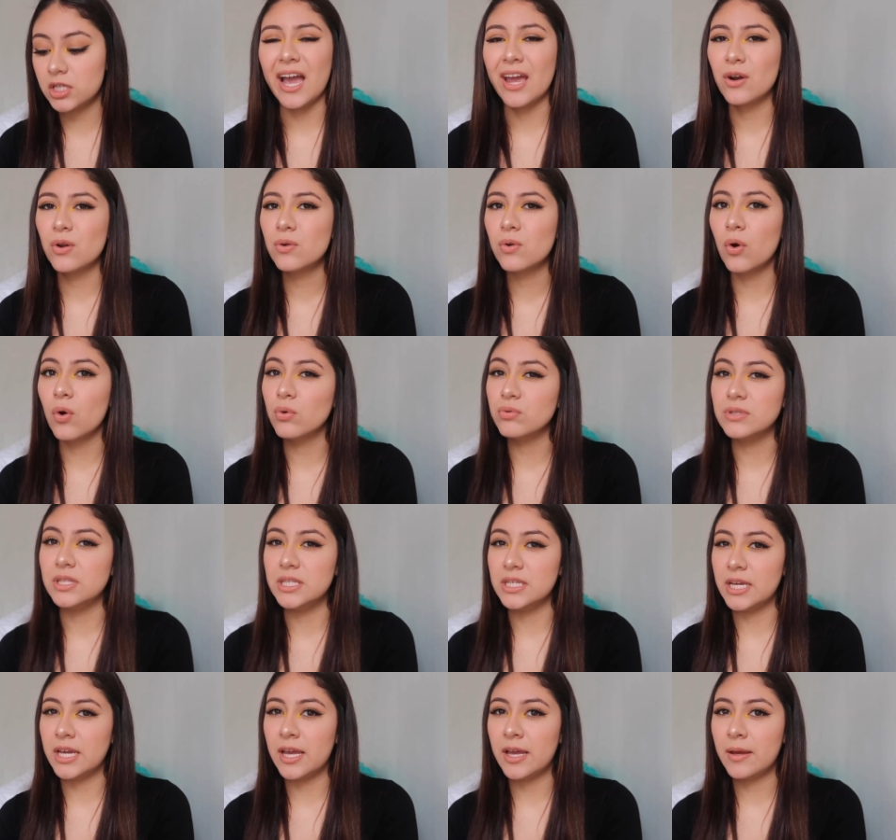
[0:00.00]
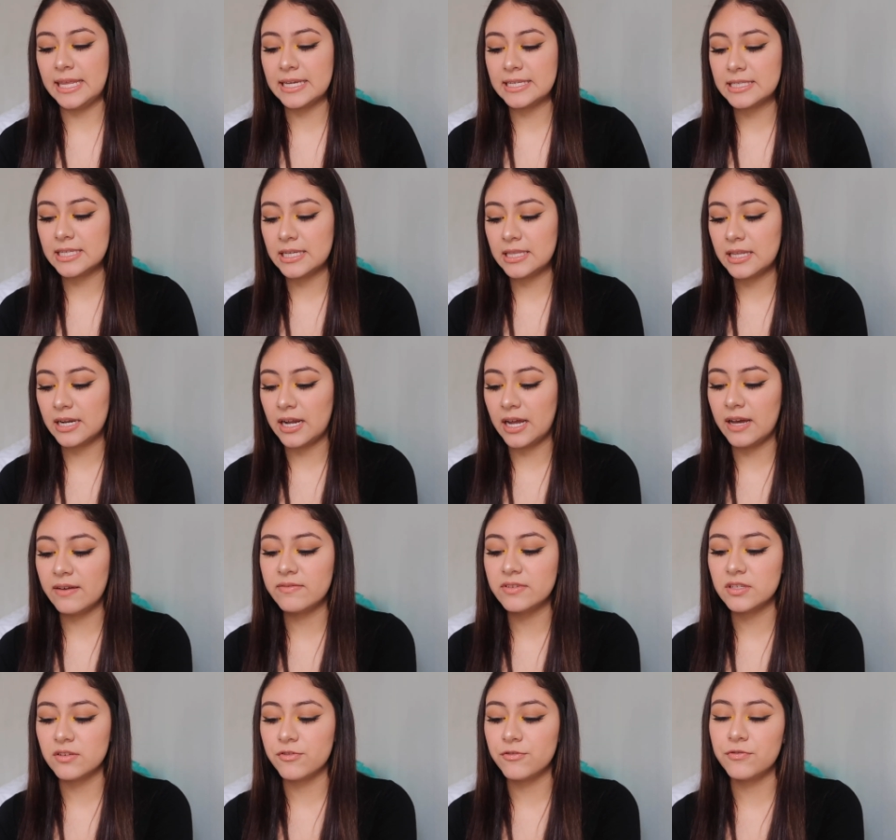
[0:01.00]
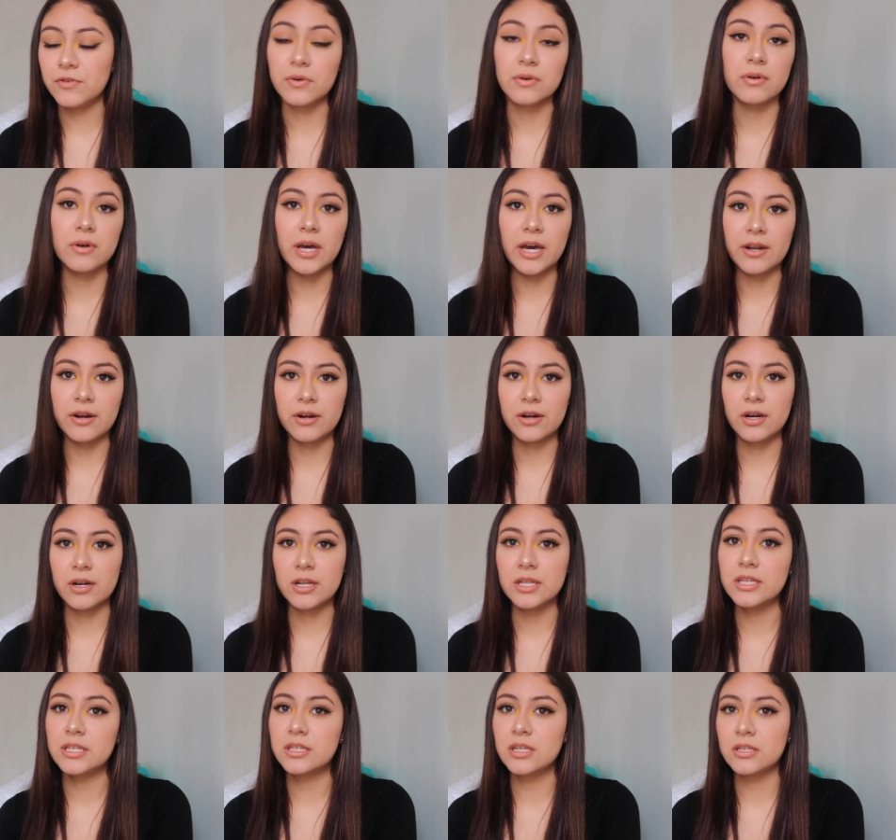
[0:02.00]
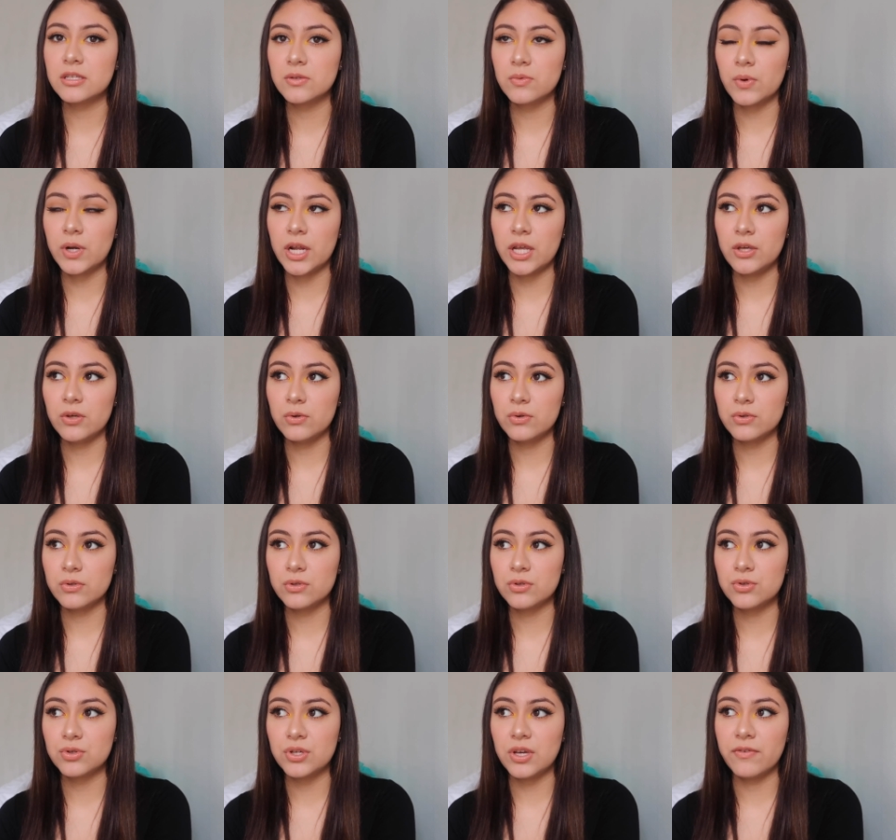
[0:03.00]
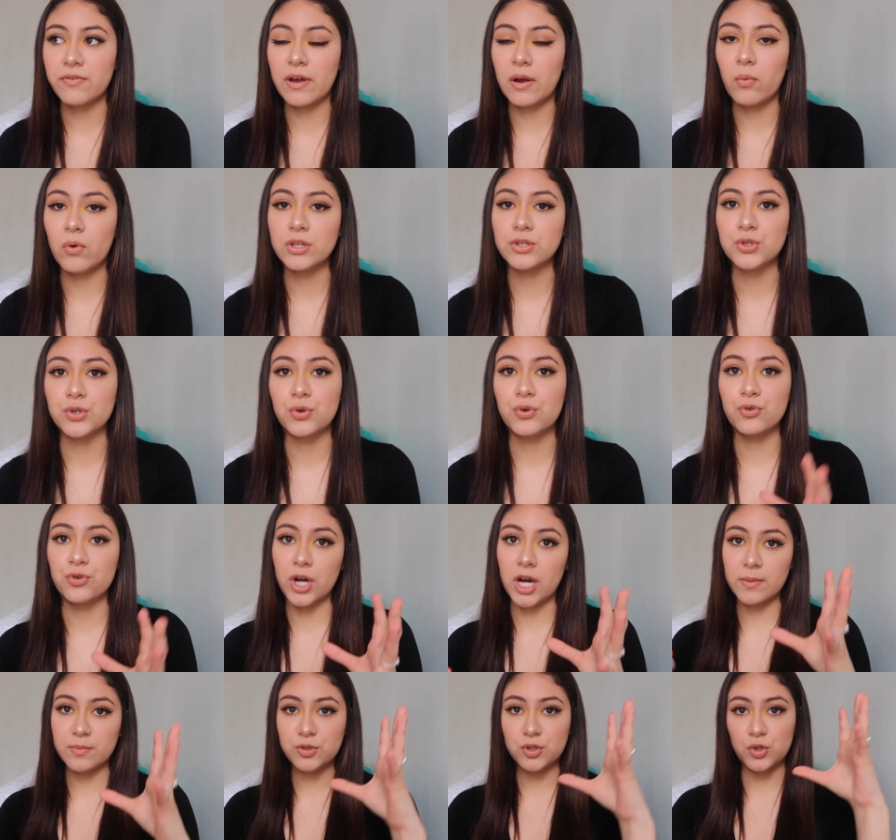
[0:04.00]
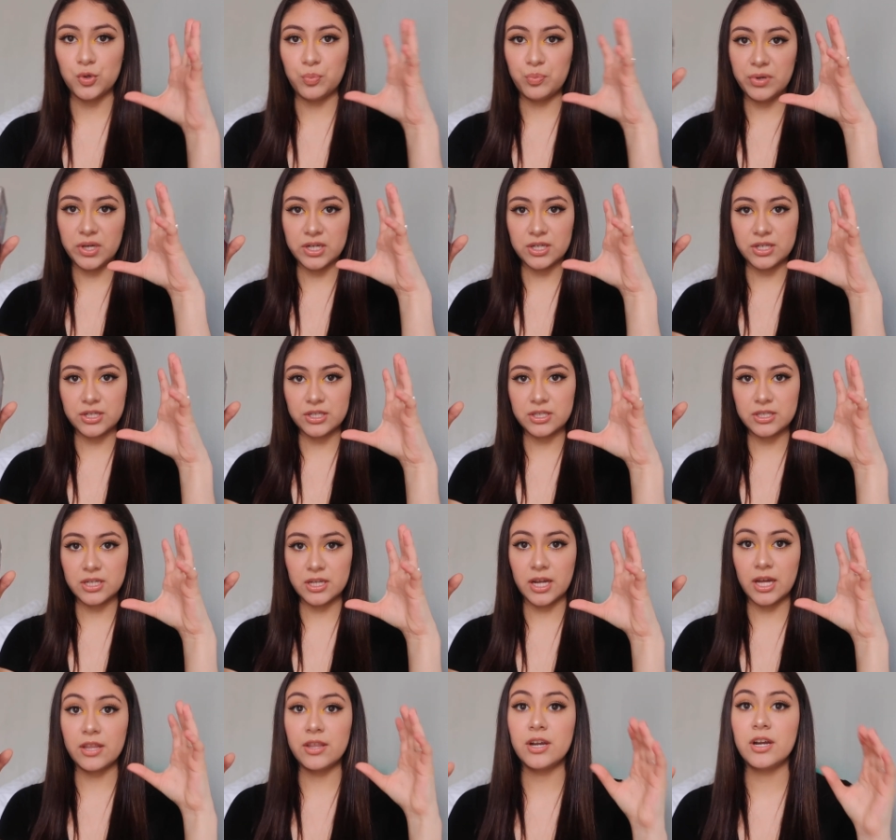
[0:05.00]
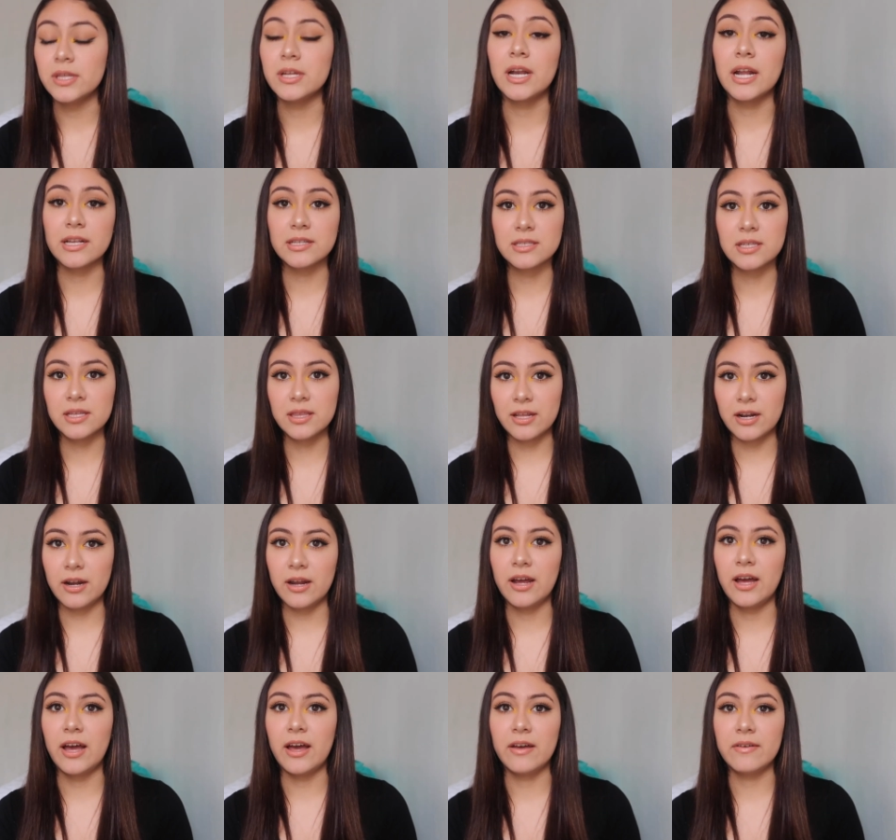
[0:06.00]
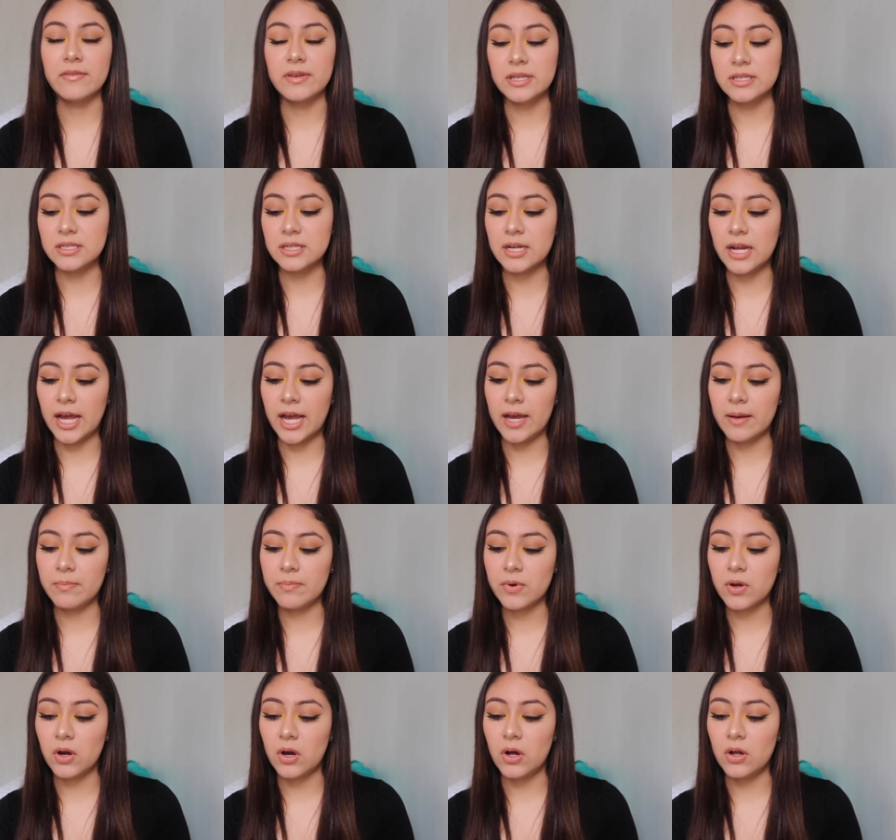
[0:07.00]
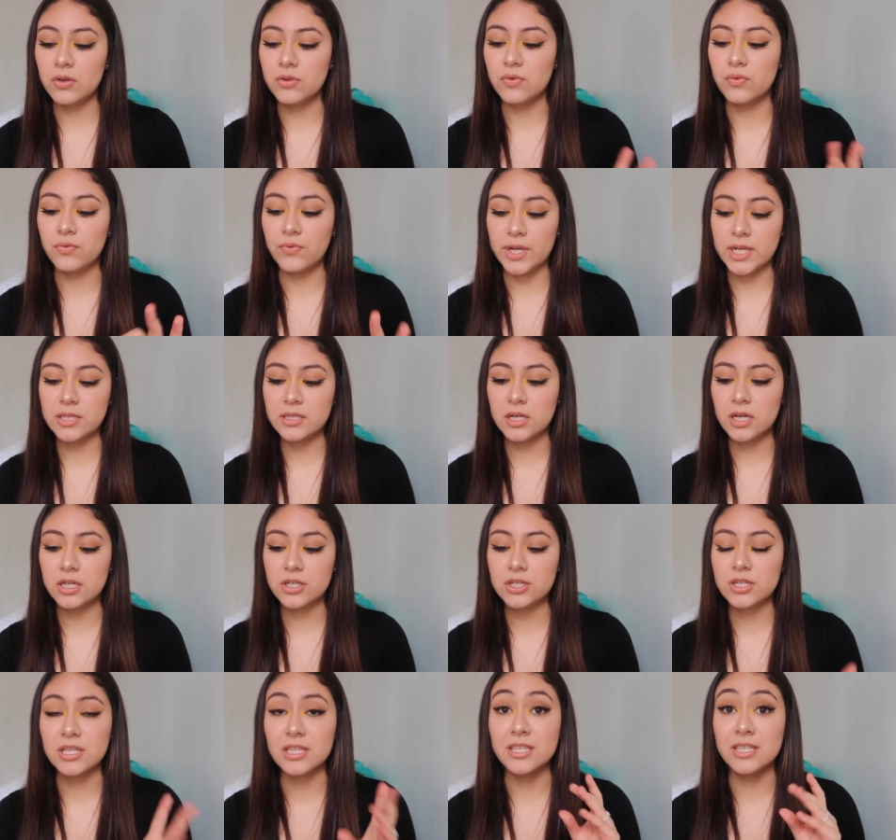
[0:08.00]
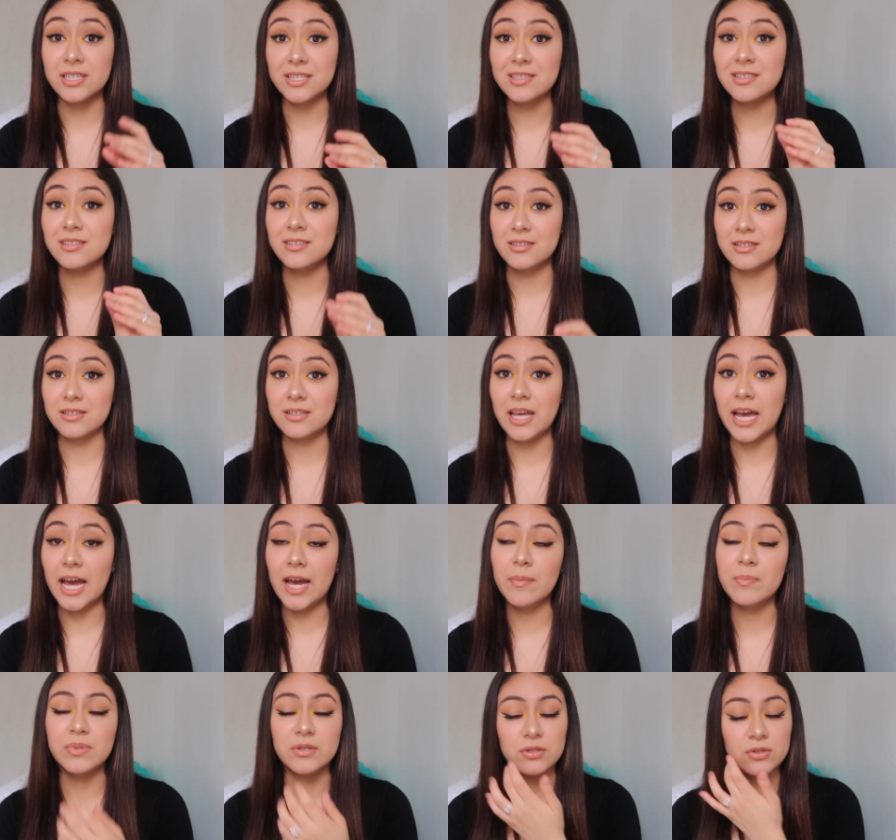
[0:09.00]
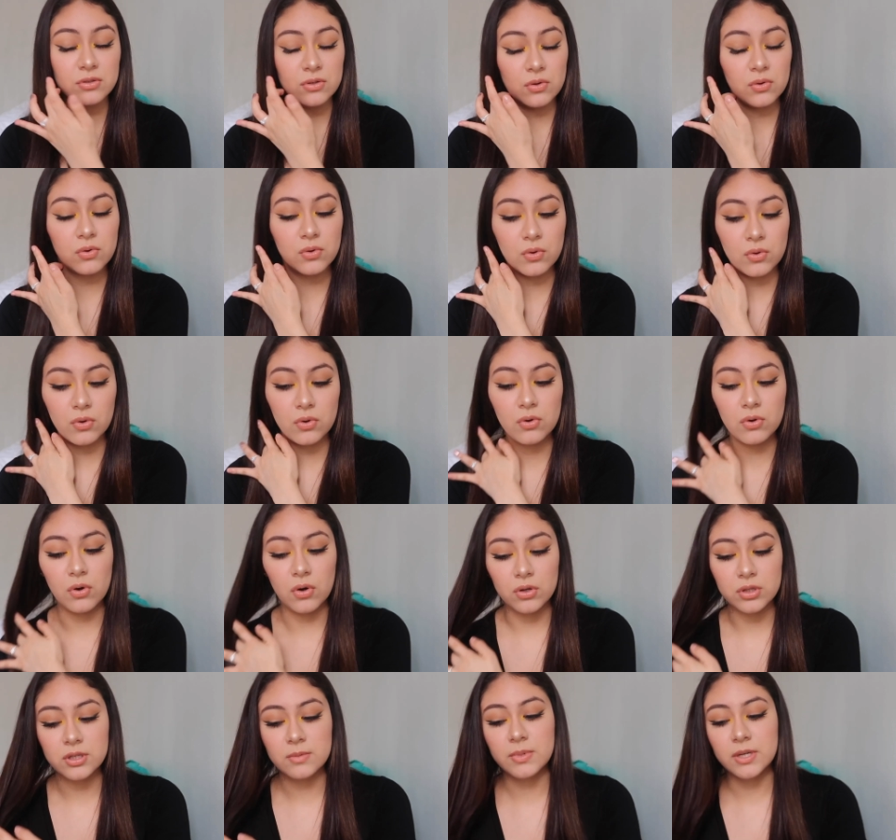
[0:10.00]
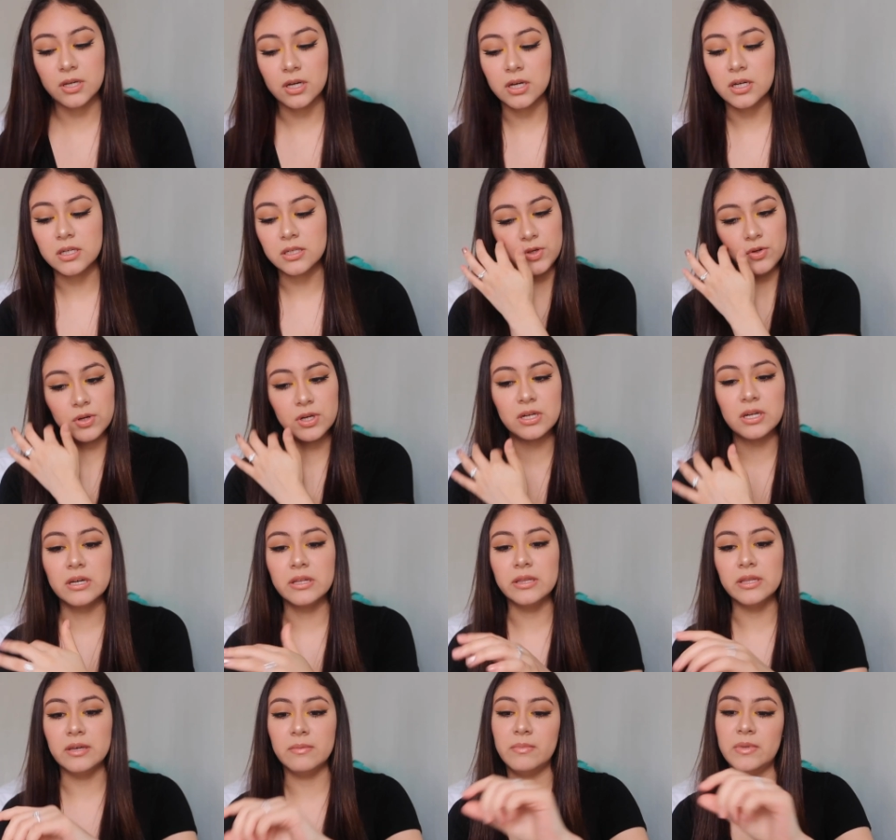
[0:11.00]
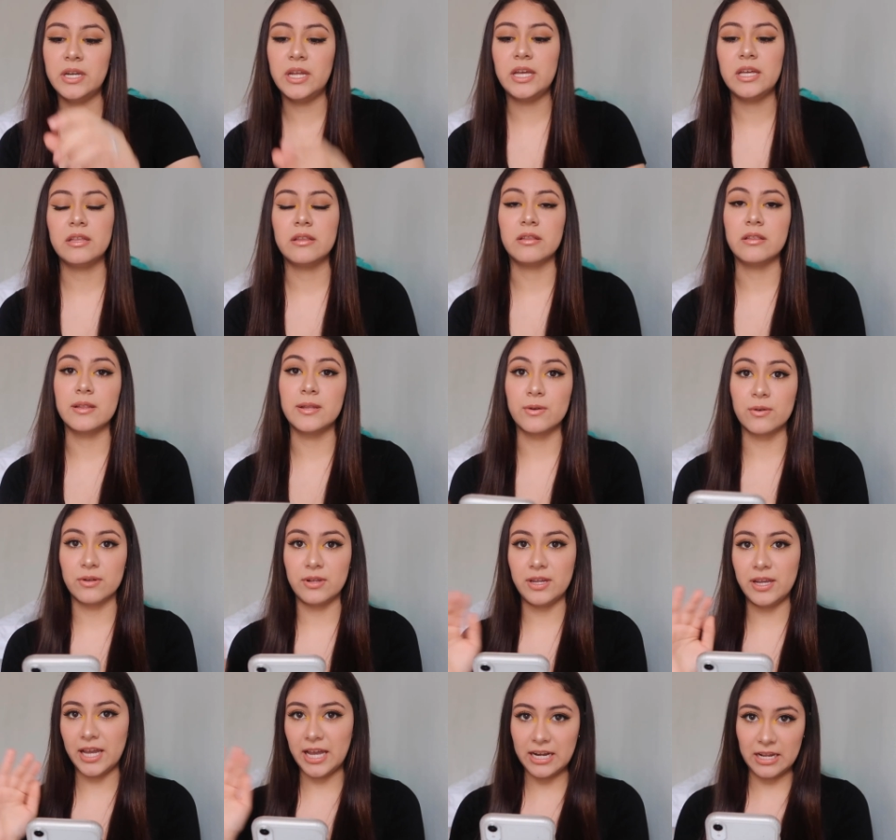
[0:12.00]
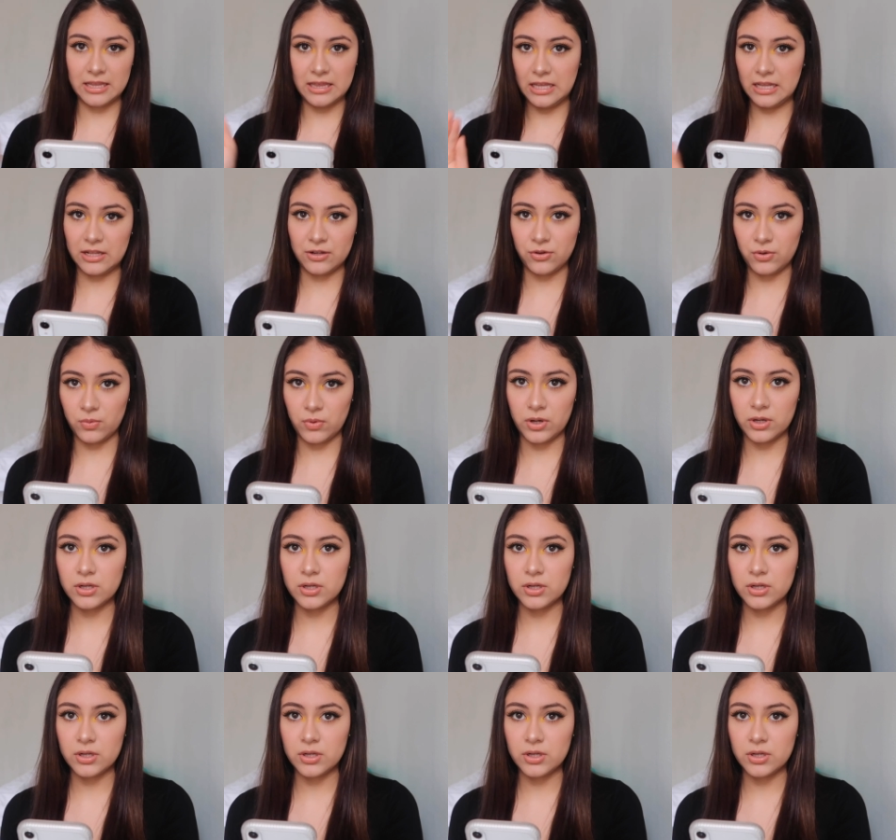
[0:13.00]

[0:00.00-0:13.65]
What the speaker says: I don't OD it. Next thing that I have is a photo editor. This is what I use if I want to crop 2 pictures together. The next thing that I have is an app called Retouch. This app is so cool only because you can eliminate literally anything that you want.